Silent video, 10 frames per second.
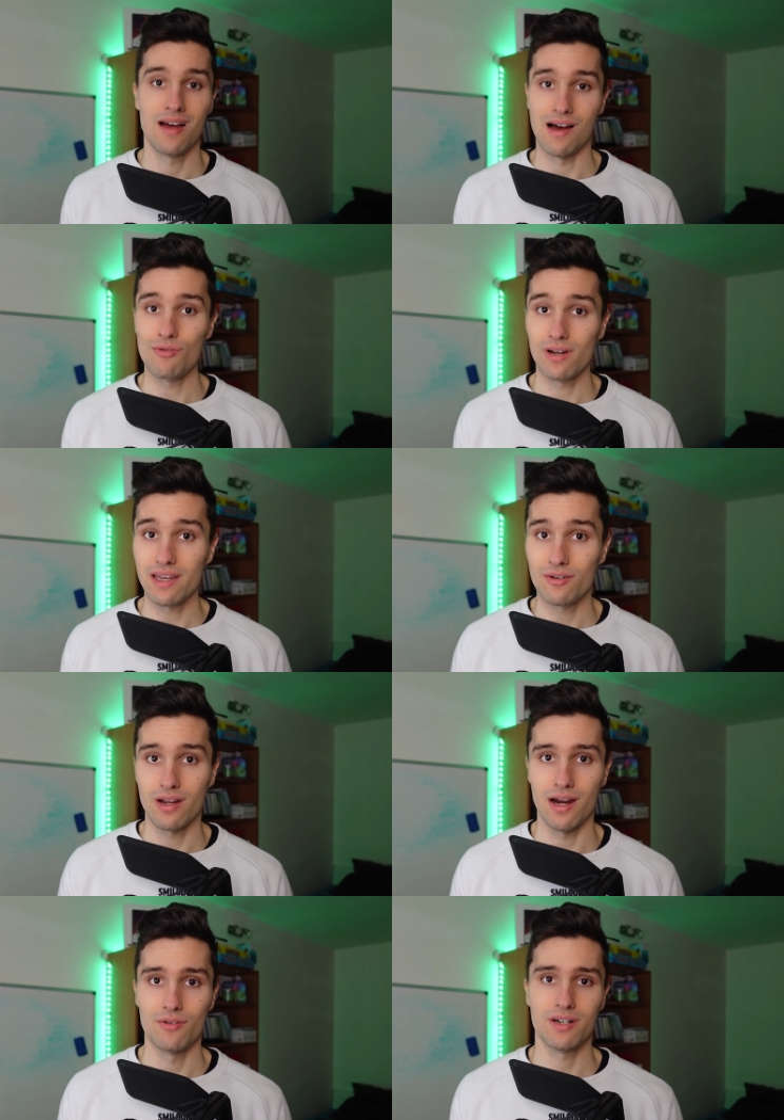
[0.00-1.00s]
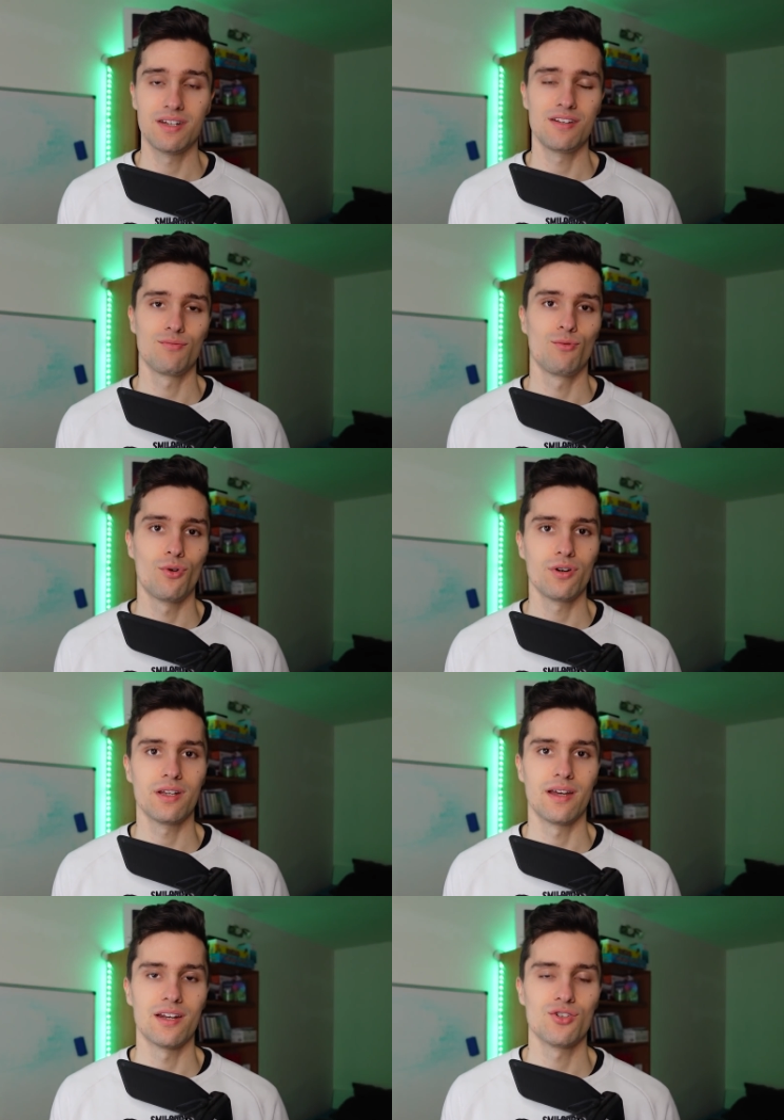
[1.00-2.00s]
how layout hierarchies
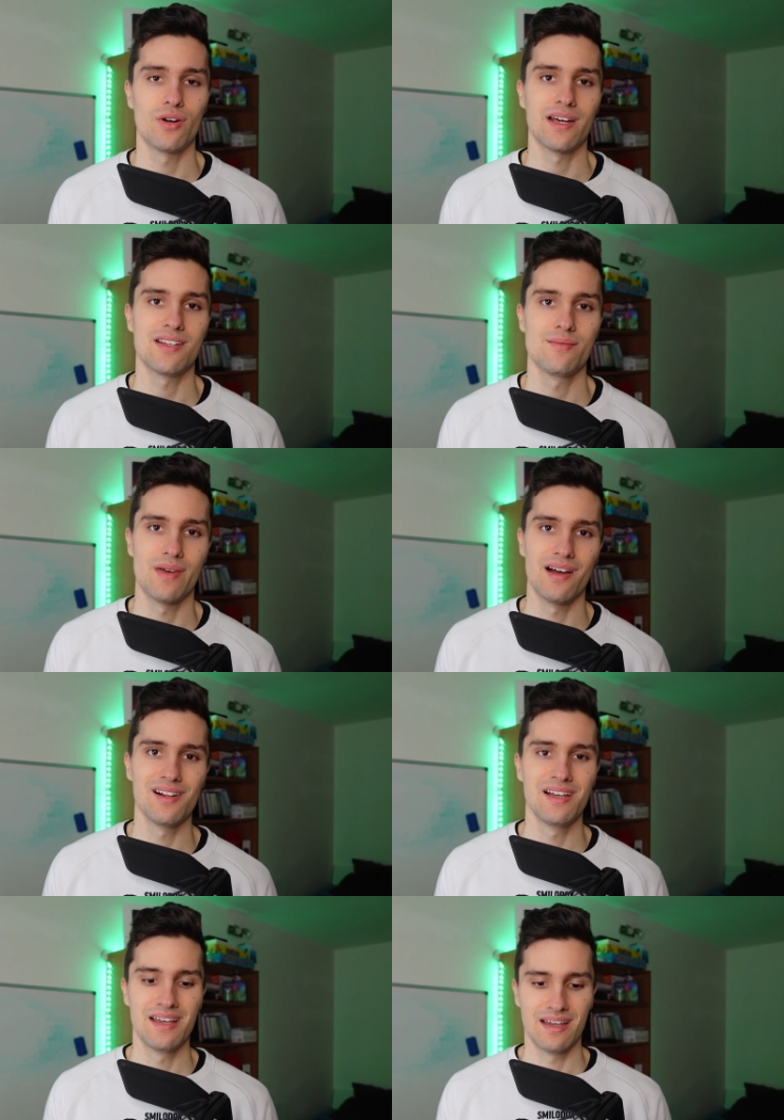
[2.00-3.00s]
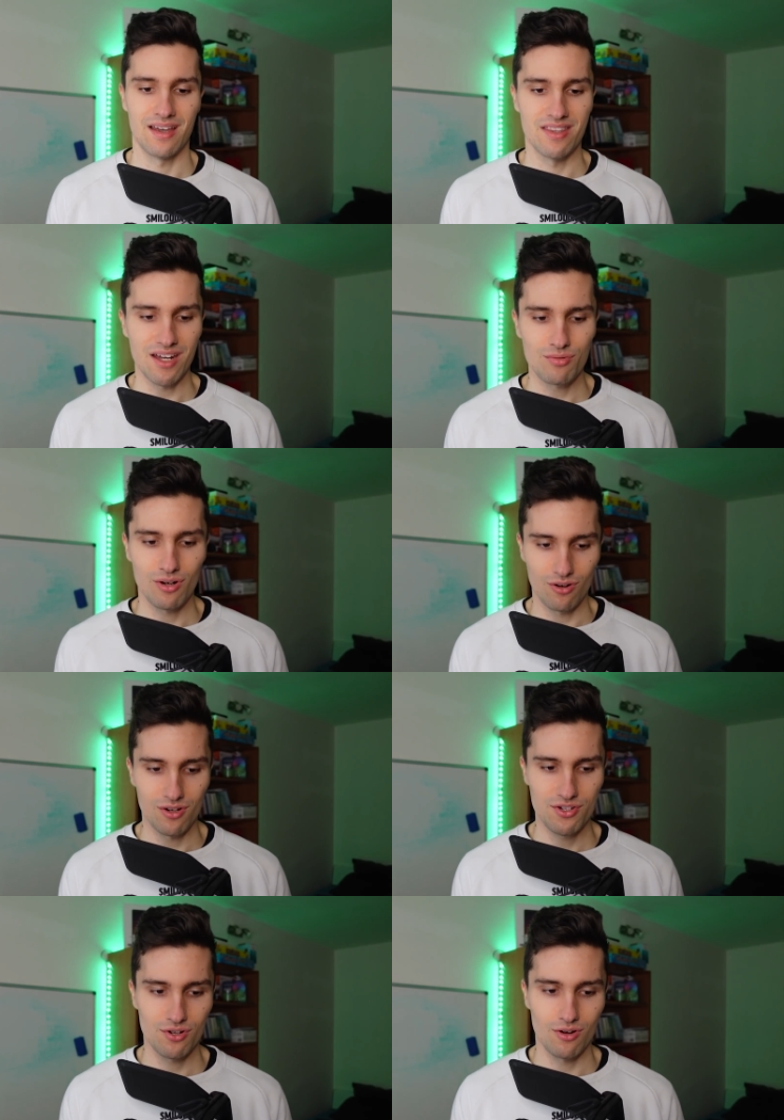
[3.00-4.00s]
work in Android XML, and that will
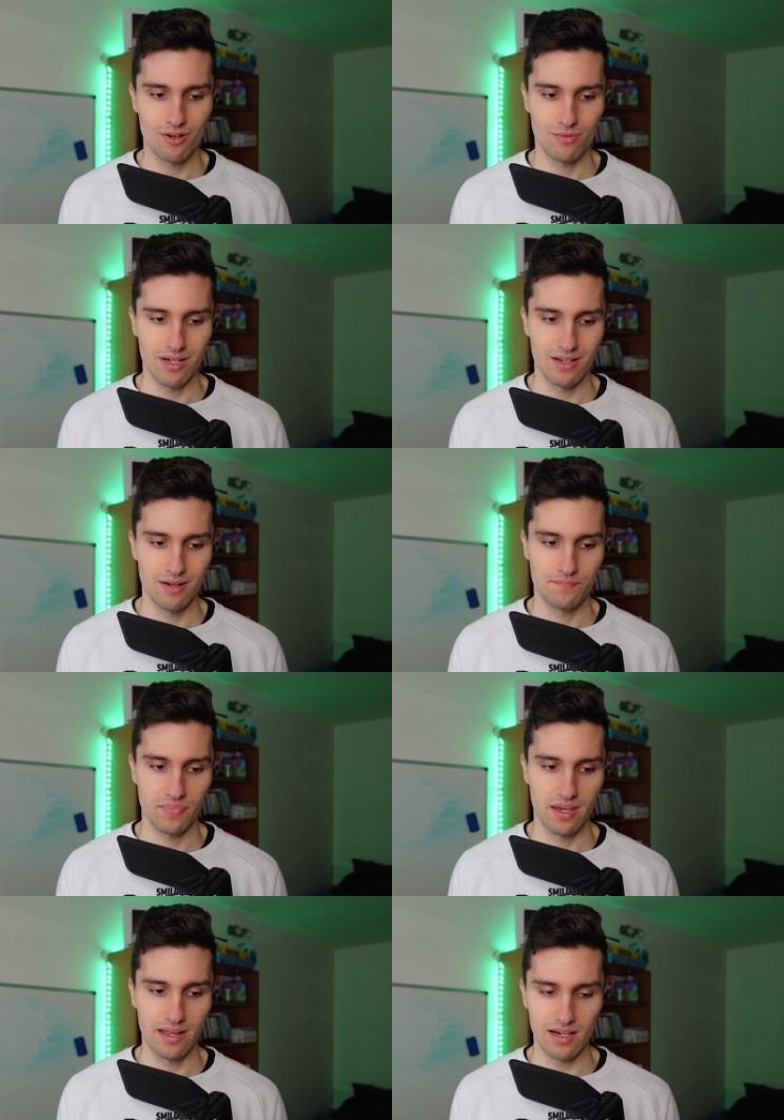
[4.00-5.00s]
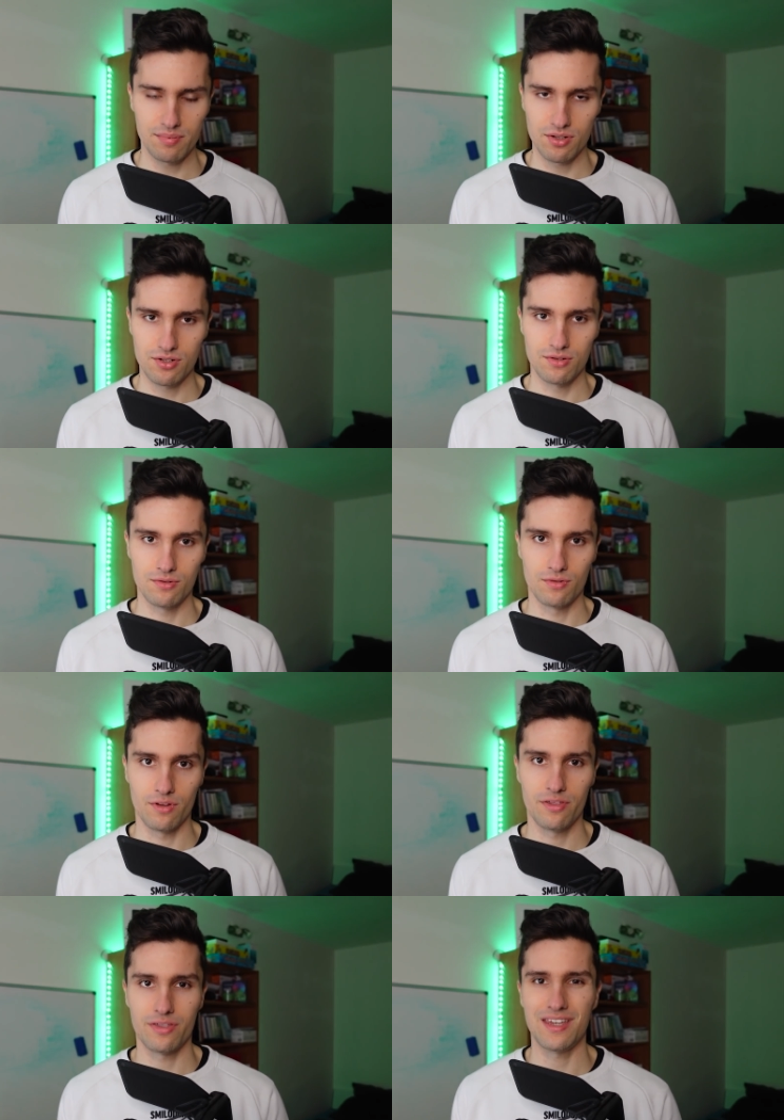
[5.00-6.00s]
also already help you to
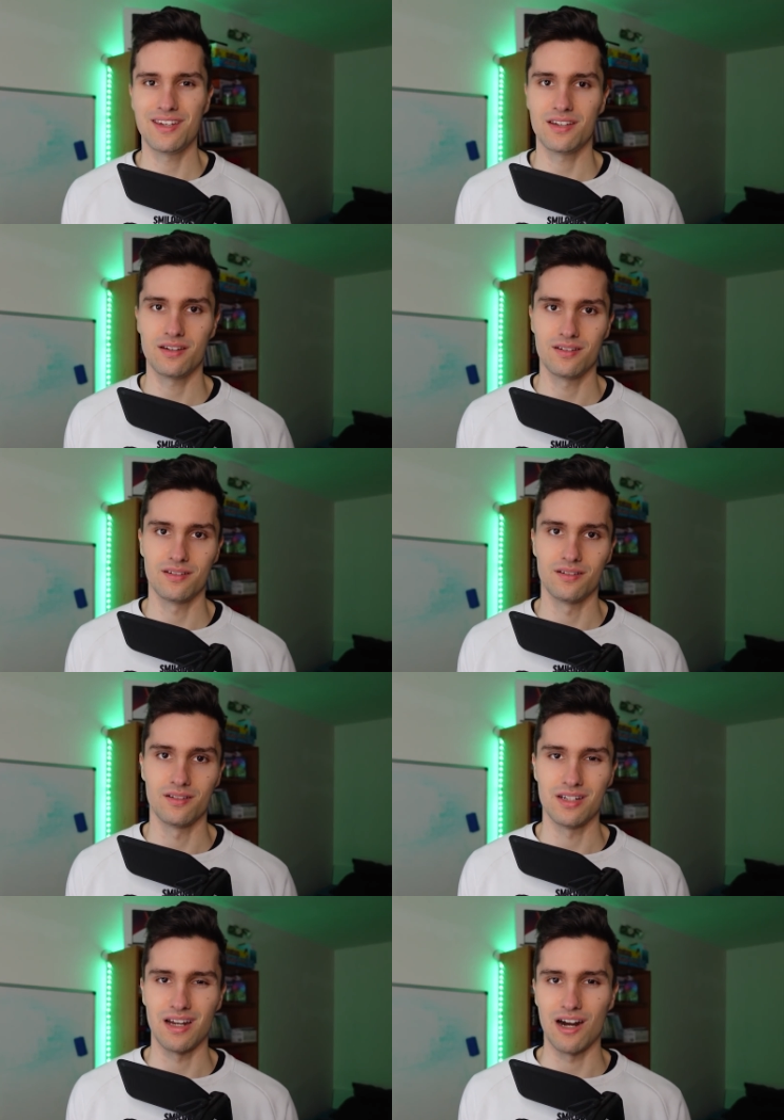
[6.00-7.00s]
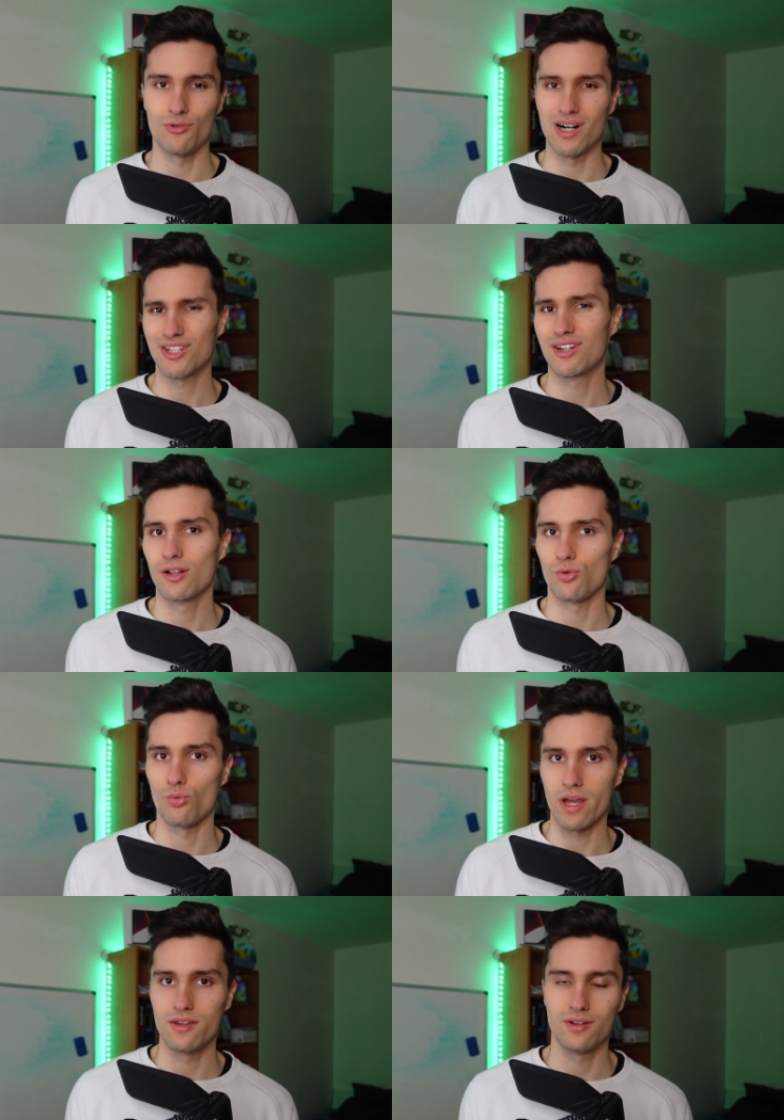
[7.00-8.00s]
think in a, in a hierarchical
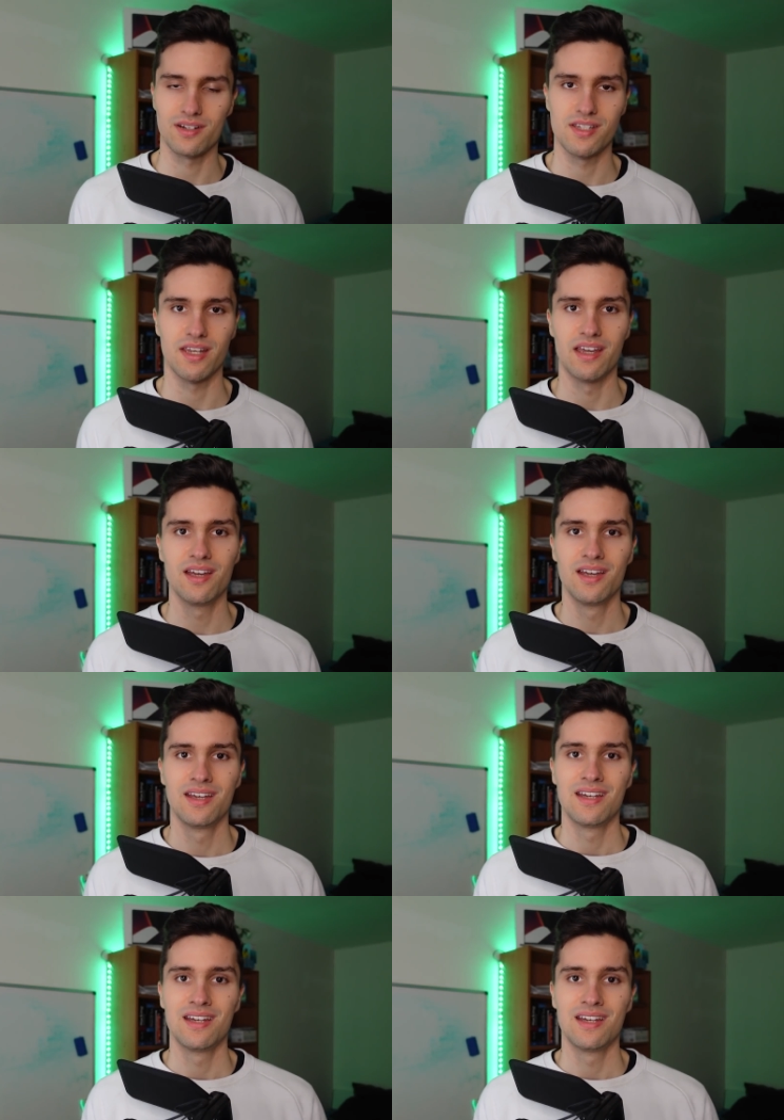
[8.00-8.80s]
way, you can say,